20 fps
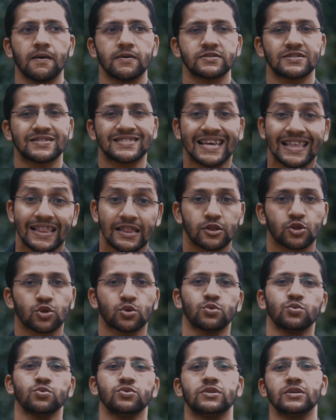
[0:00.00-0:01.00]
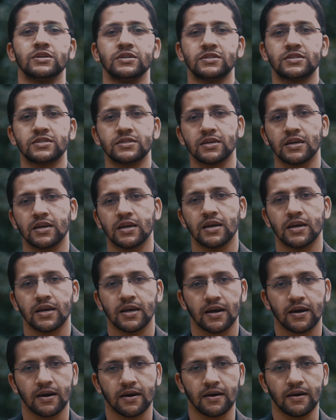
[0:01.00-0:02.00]
sell through this
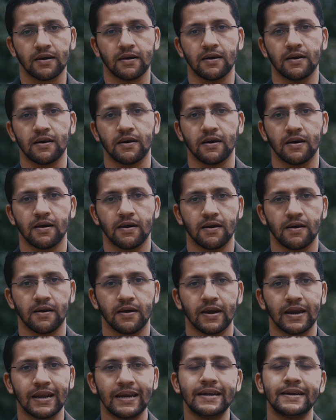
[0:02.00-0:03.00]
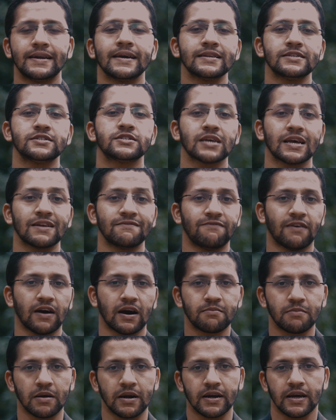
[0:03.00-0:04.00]
intense
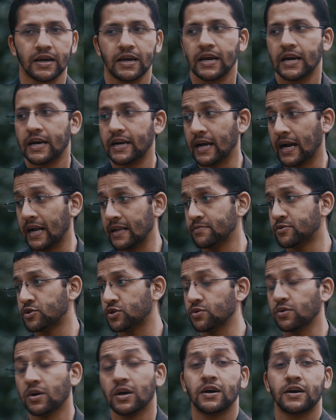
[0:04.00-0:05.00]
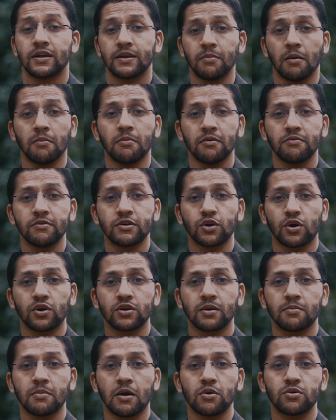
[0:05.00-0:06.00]
environment. It helps you. Remember, we
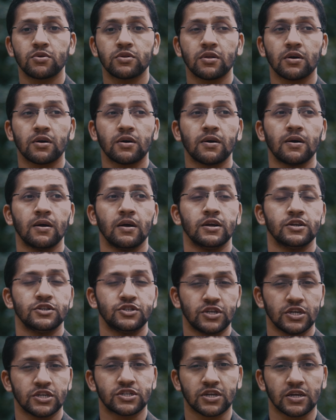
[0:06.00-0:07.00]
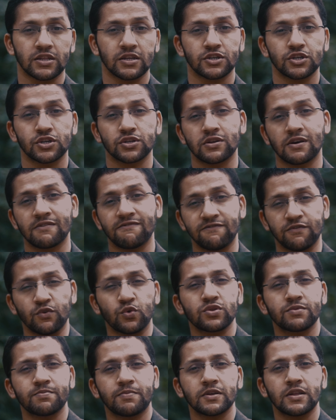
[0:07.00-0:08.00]
talked about the Jyeshtha Nakshatra
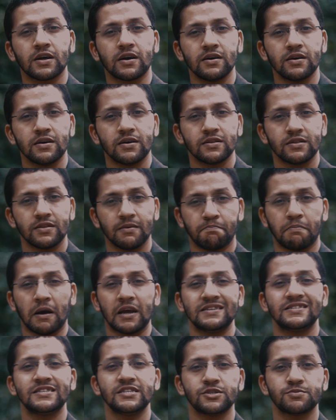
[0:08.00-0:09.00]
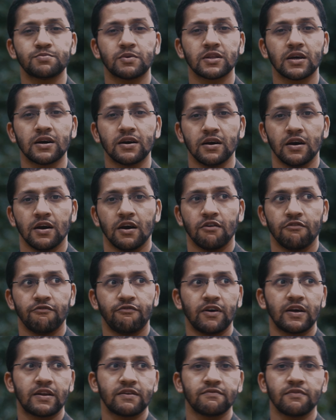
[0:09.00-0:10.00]
fourth pada, the Pisces pada,
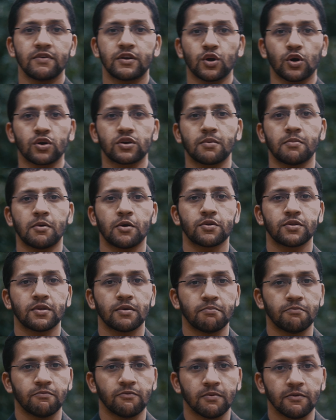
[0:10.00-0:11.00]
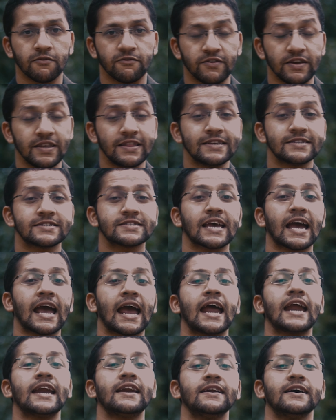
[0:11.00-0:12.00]
wherein we talked about the Venus
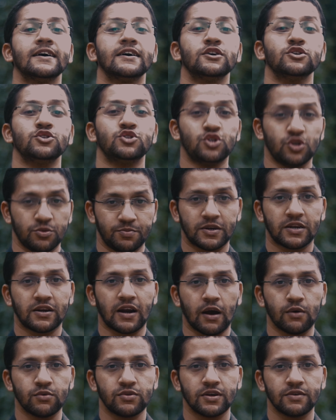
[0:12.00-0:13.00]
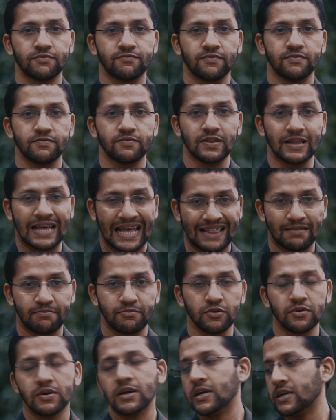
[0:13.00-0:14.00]
and Jupiter, how they will help
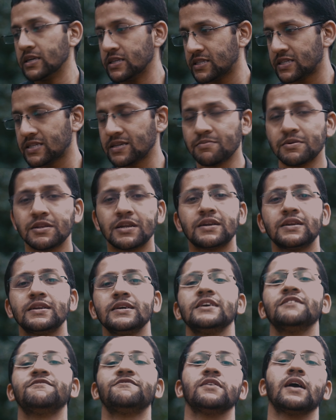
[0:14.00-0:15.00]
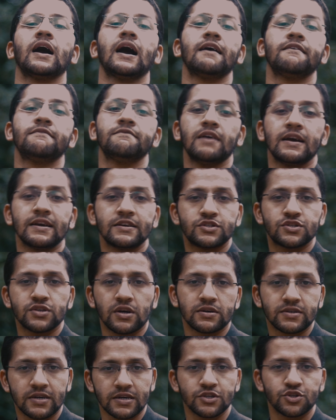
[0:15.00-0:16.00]
you. Similarly, if you have
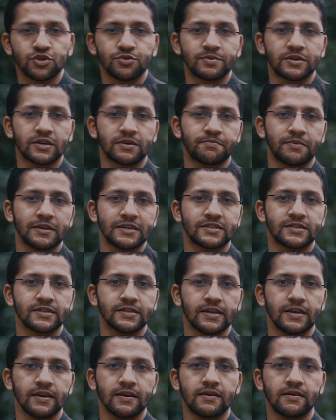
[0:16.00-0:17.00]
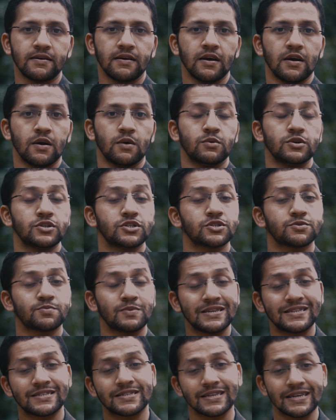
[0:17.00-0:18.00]
exalted Jupiter placed in here, which is
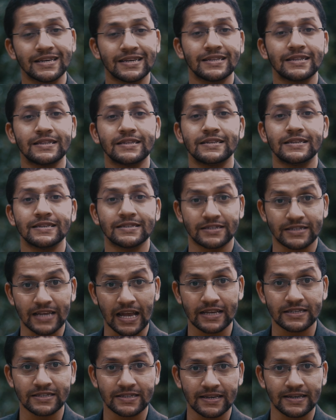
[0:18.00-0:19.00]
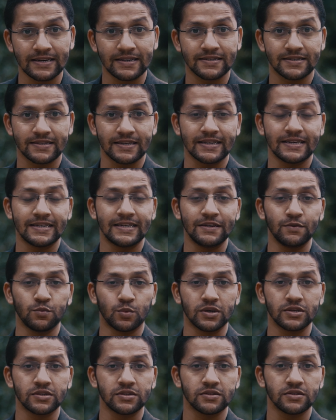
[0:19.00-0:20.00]
placed in Sagittarius in
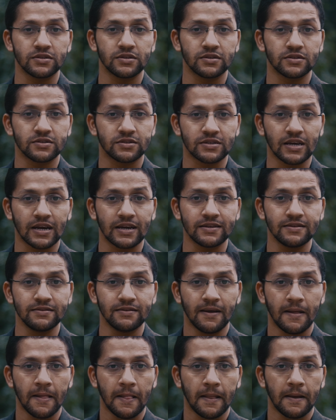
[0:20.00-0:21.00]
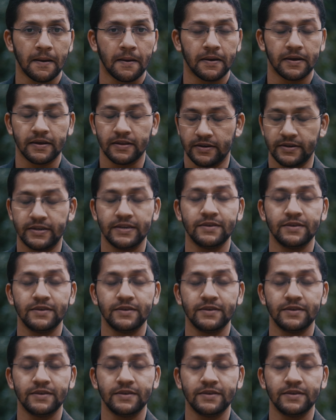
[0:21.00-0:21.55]
D1 sign, in